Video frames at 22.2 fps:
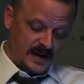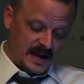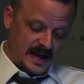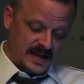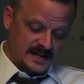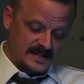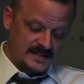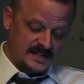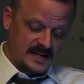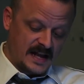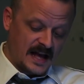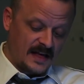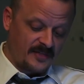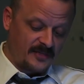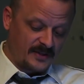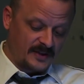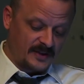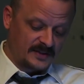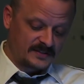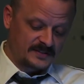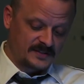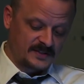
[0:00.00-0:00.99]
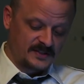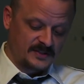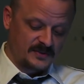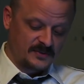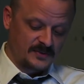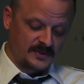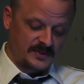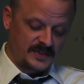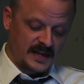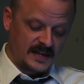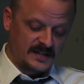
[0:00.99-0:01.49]
had nothing to do
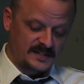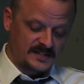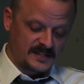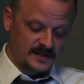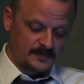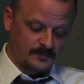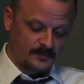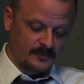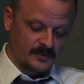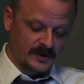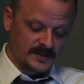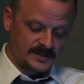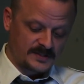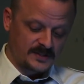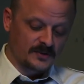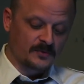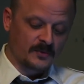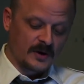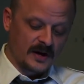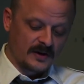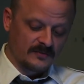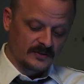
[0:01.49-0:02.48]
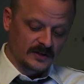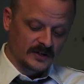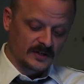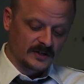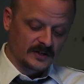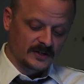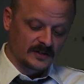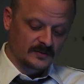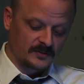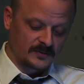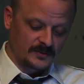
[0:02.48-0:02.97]
with ATIP
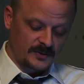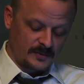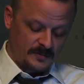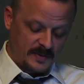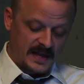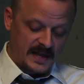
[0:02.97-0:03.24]
whatsoever, the